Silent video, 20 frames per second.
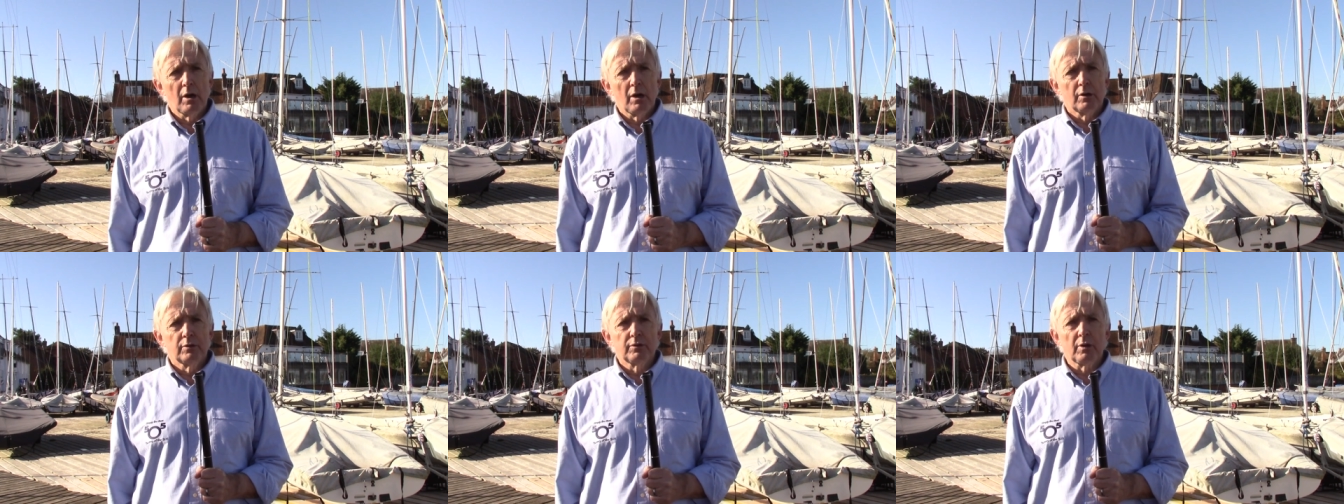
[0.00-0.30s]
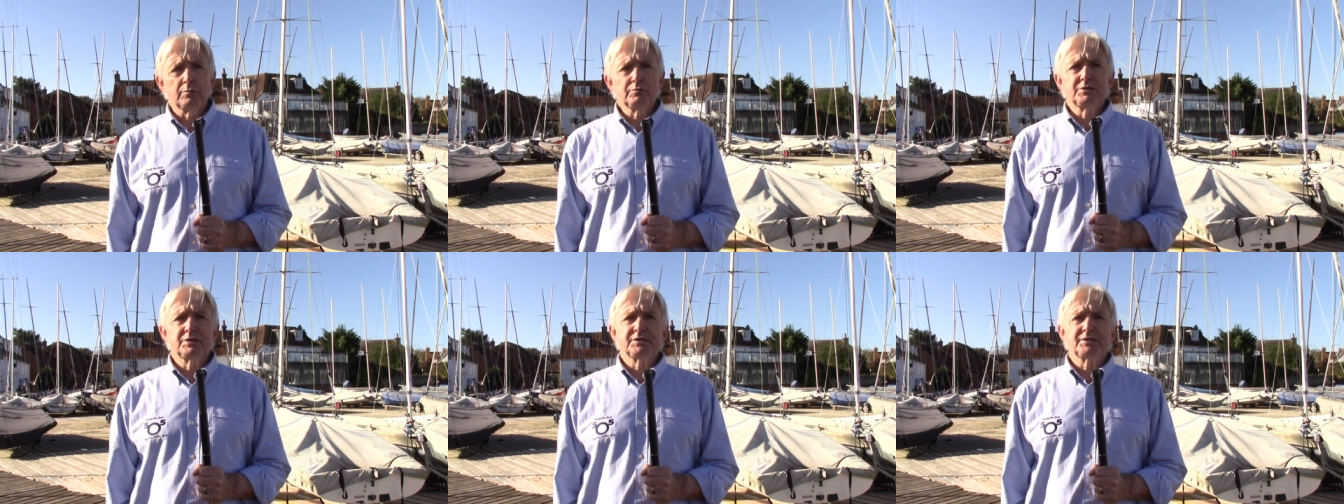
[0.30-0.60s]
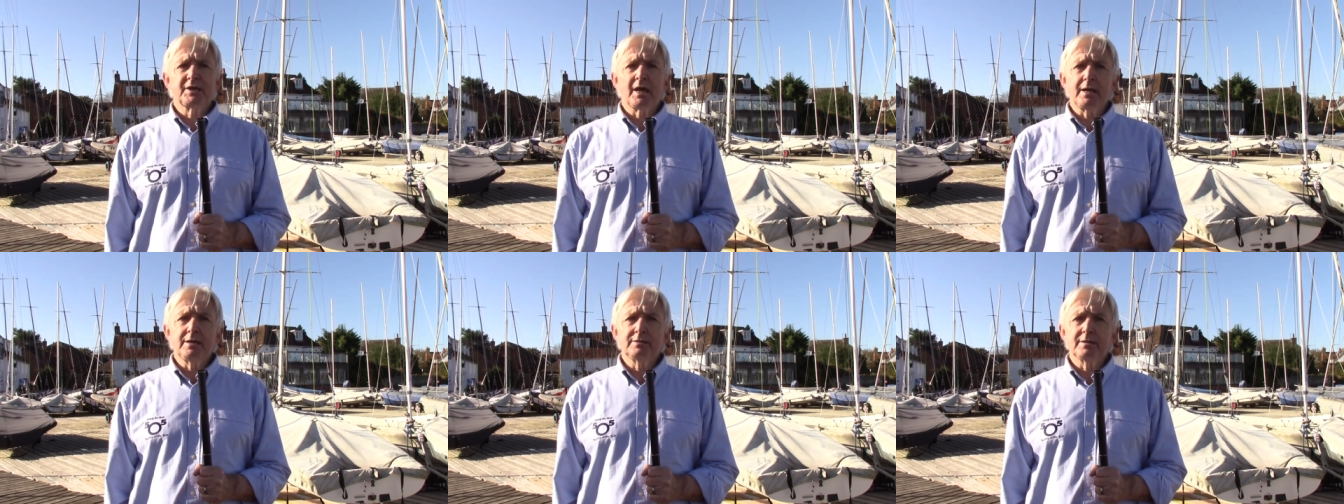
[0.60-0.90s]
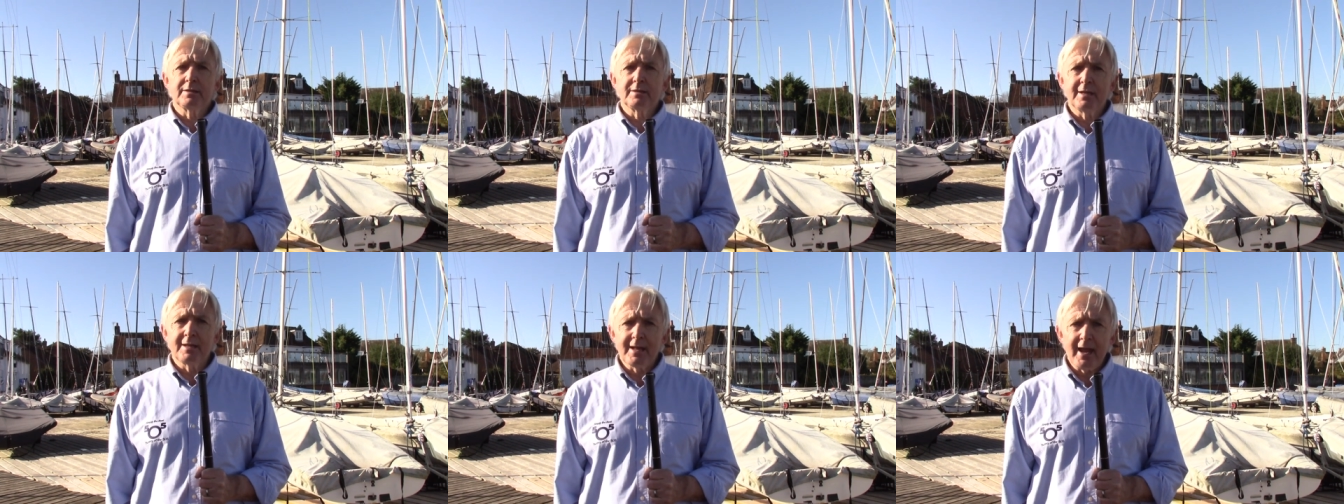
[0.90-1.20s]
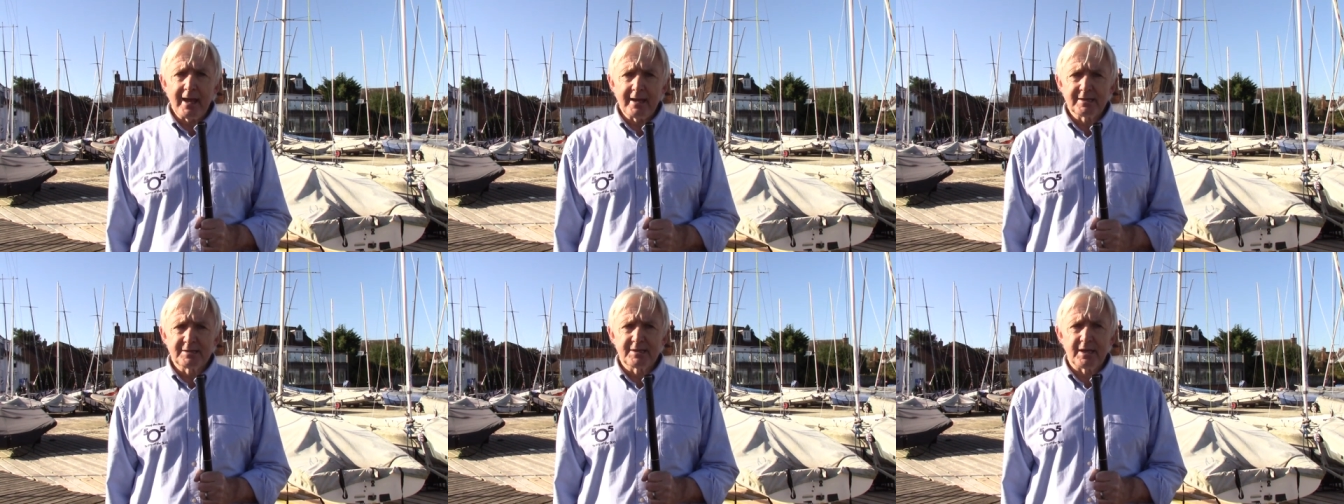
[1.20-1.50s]
Though to say that the
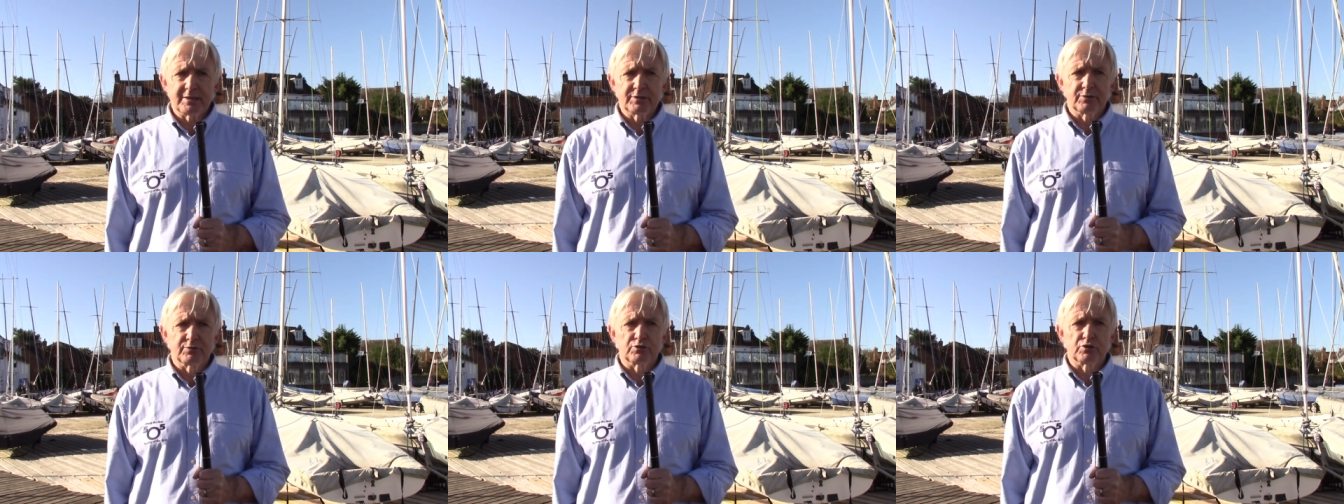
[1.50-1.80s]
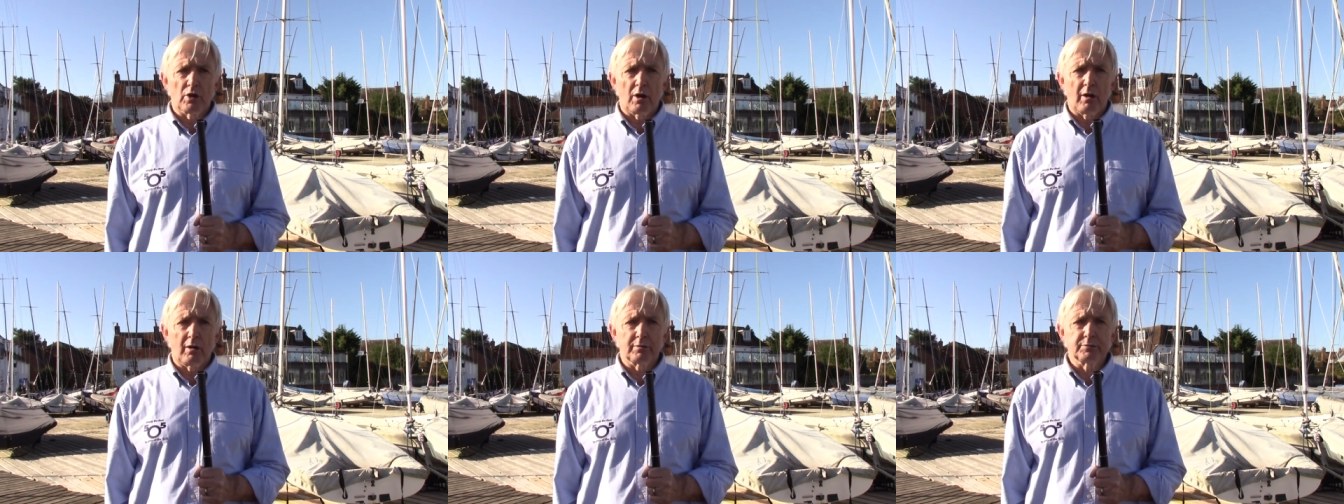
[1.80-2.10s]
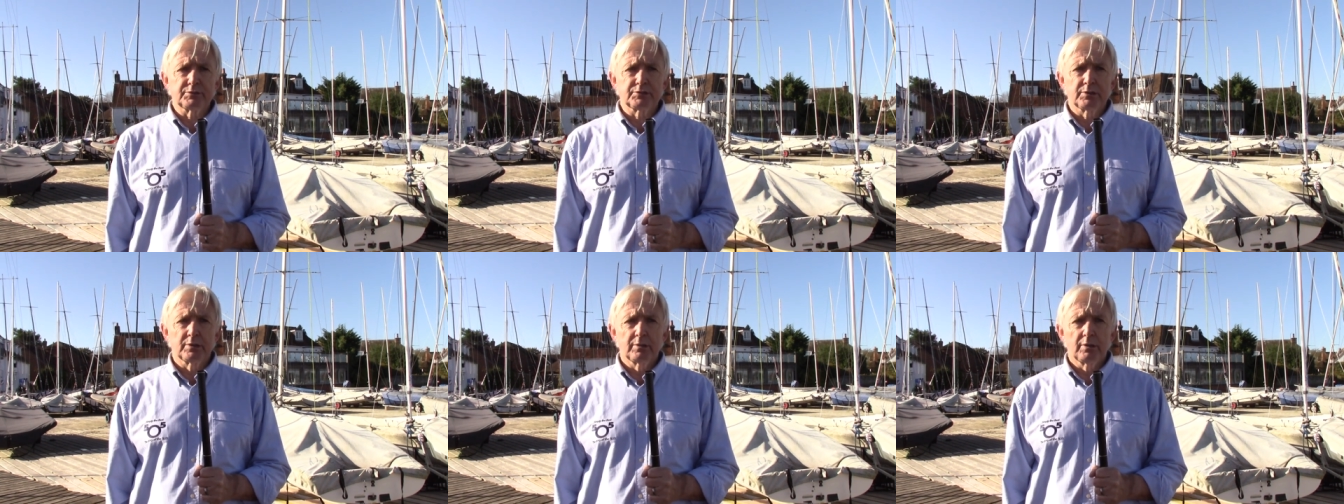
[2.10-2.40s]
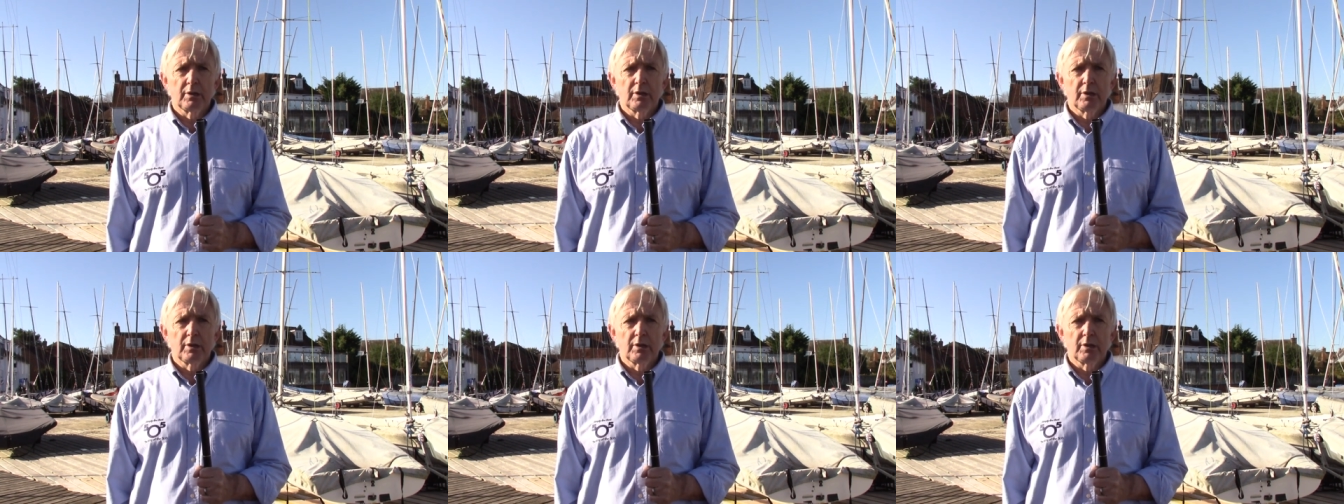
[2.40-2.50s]
next set of trials,